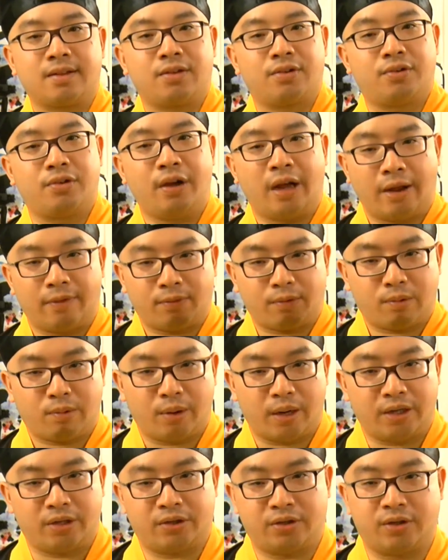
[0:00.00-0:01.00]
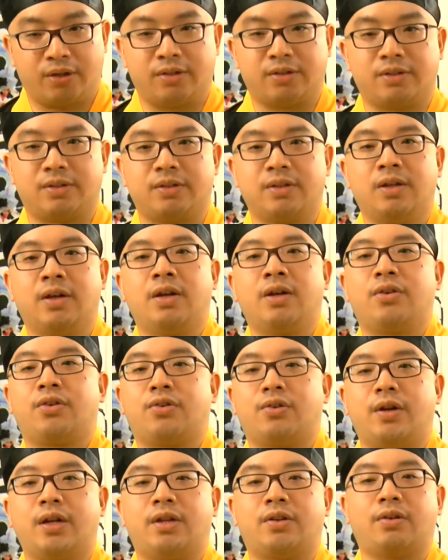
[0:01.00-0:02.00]
you have questions
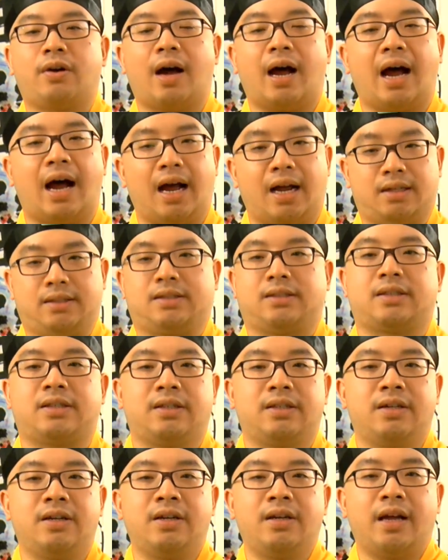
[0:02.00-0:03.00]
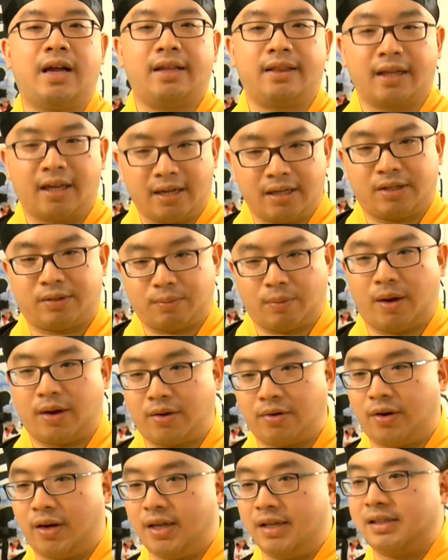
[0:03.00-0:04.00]
you need to ask, and that is why
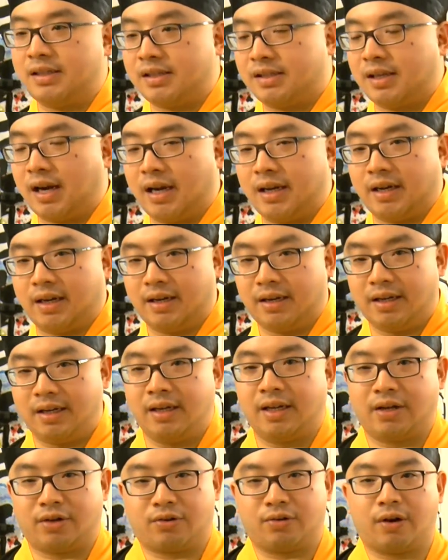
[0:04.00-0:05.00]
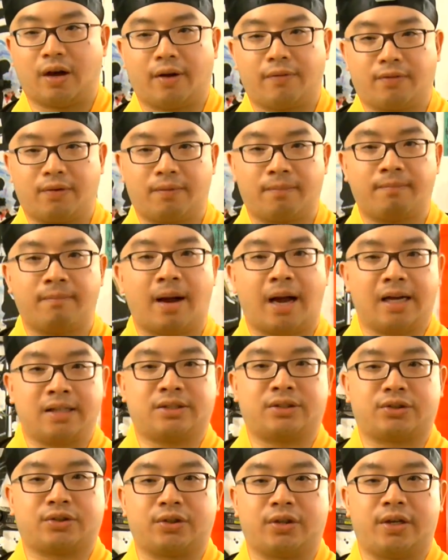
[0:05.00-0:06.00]
you're inside a lineage. You have your
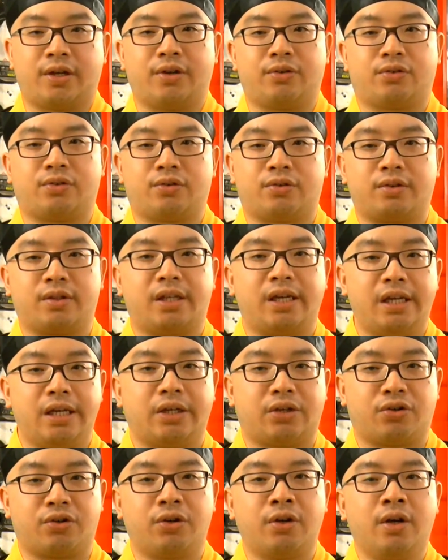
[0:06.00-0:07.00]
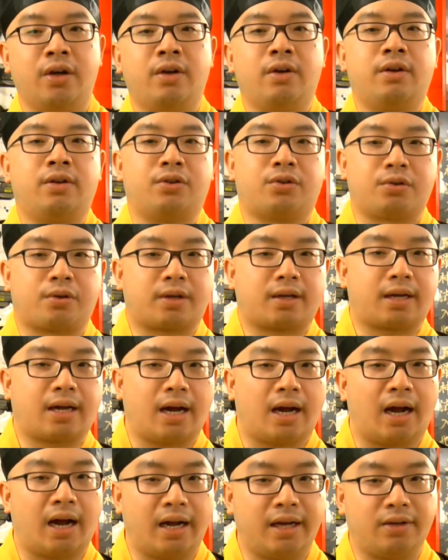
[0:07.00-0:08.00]
master here to teach, to
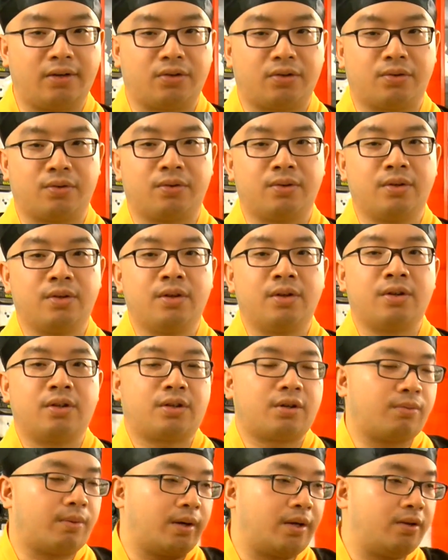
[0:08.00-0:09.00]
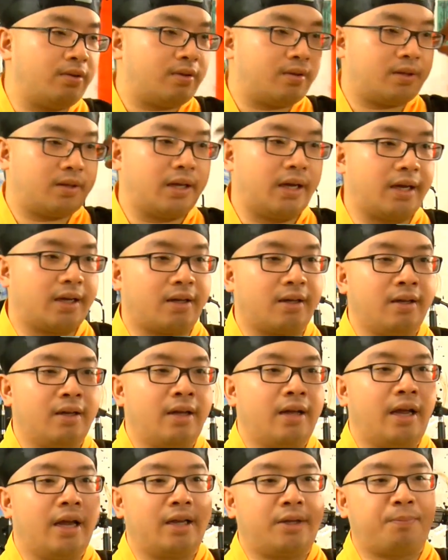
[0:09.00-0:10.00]
guide you. So when you think,
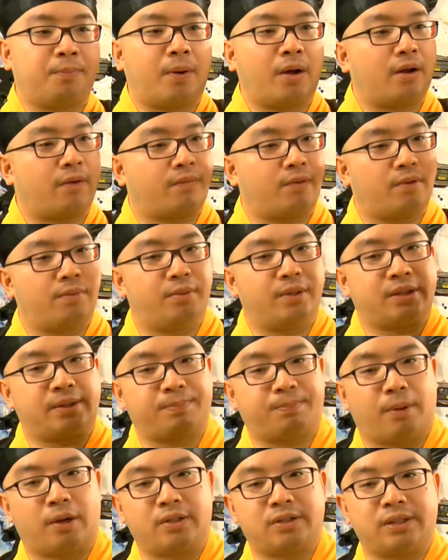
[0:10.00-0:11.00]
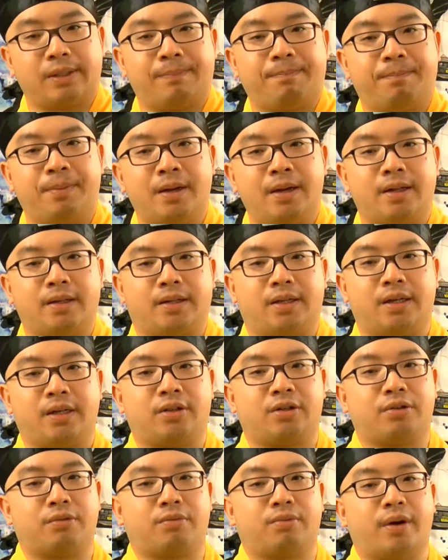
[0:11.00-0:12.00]
it's part of your responsibility
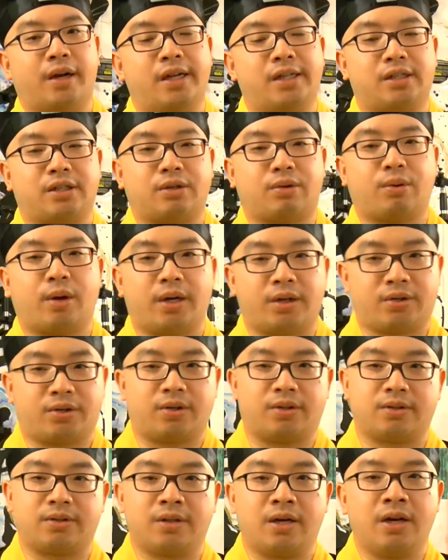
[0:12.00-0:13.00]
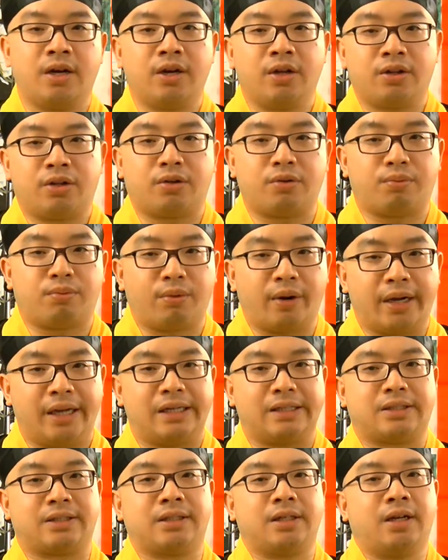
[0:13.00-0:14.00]
to raise questions, to
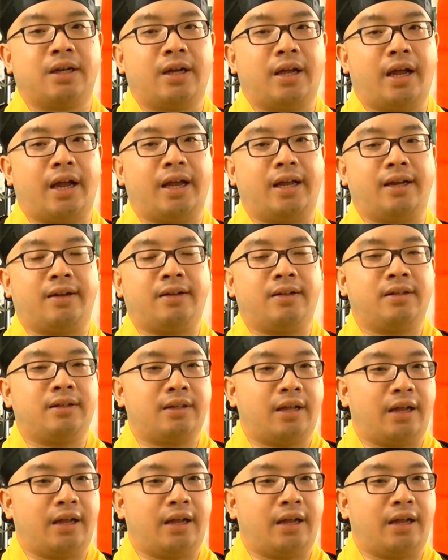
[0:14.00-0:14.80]
raise and